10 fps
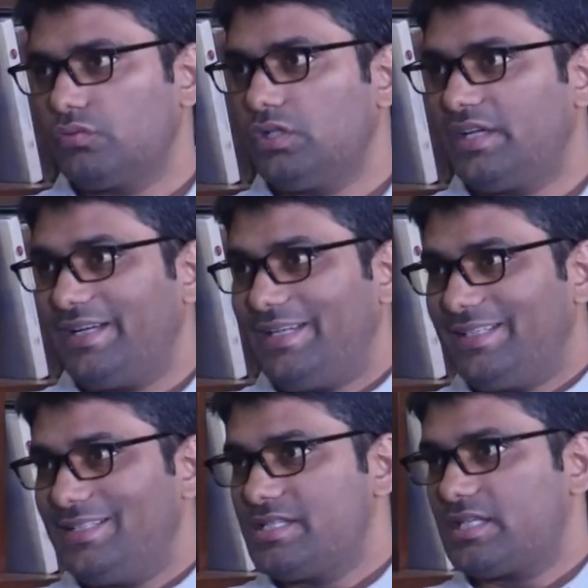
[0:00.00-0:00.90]
of the
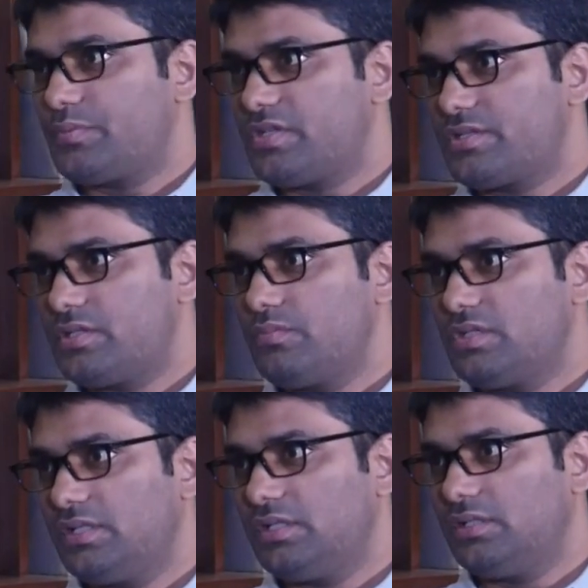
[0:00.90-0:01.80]
critical subsystems
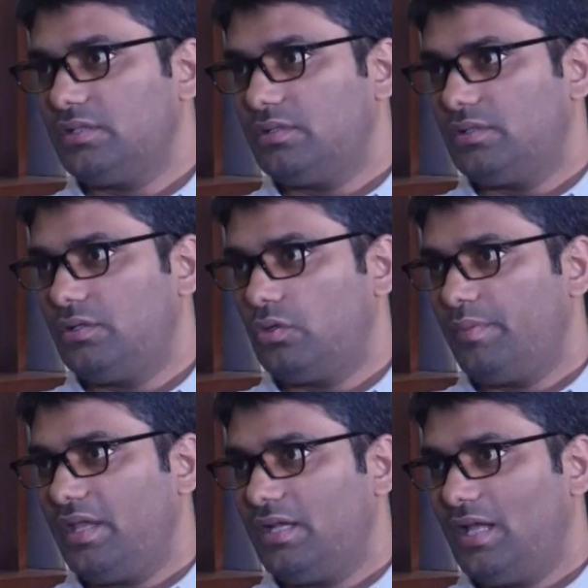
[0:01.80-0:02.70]
in the
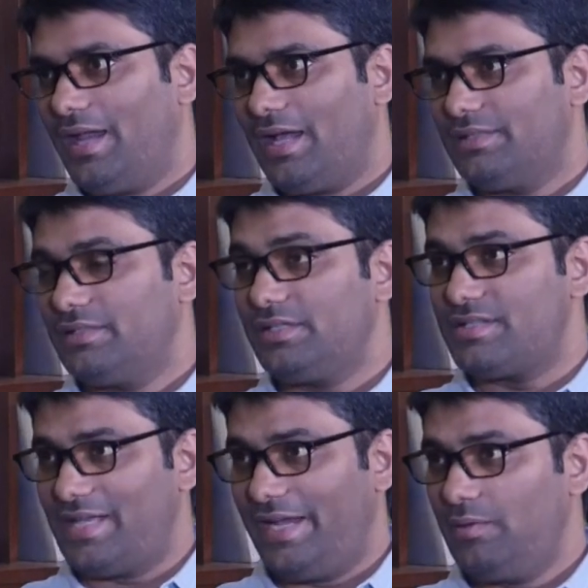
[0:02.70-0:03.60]
domain are either
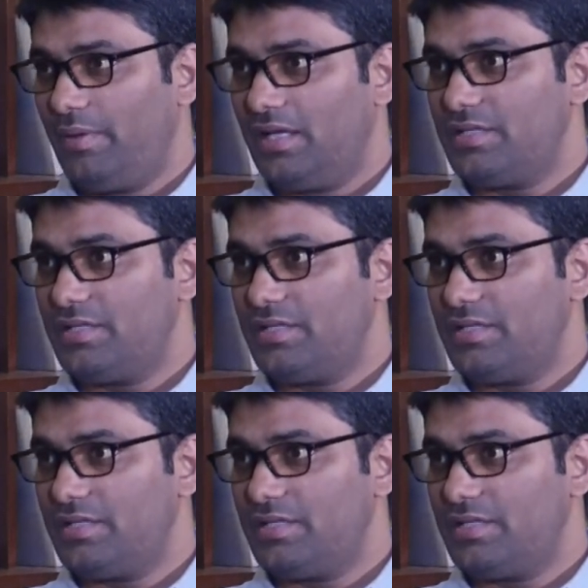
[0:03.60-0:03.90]
designed by